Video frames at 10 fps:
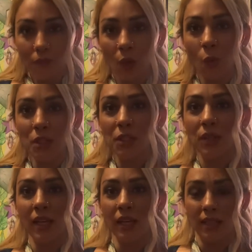Once you
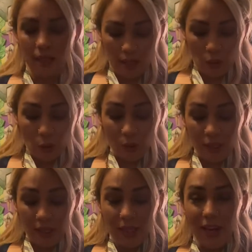get it to look
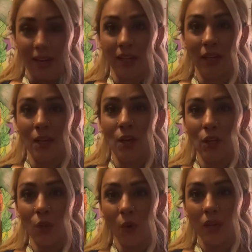like that,
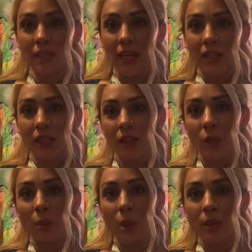you want to take the thicker
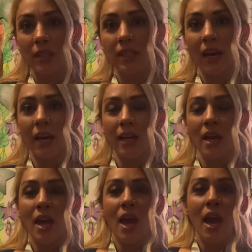part of the tie
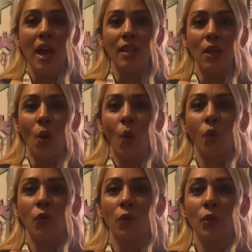and then
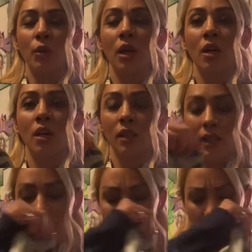
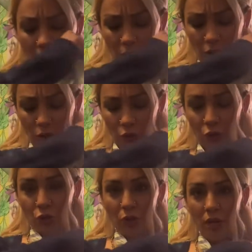overlap it just
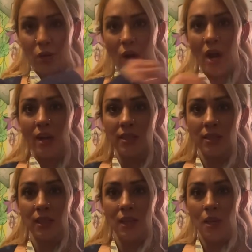straight across
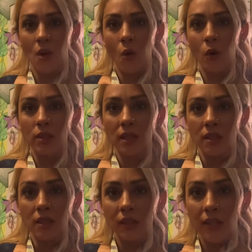
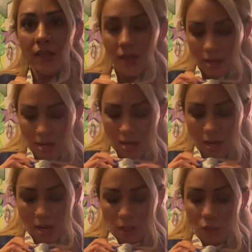horizontally,
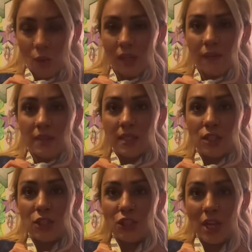so it gives this
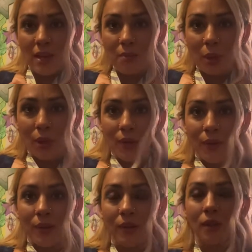shape
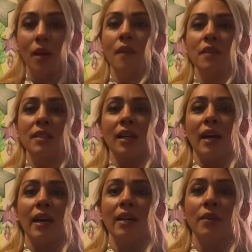of the
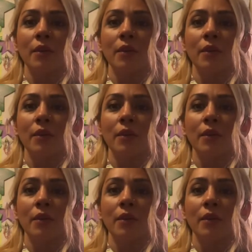tie,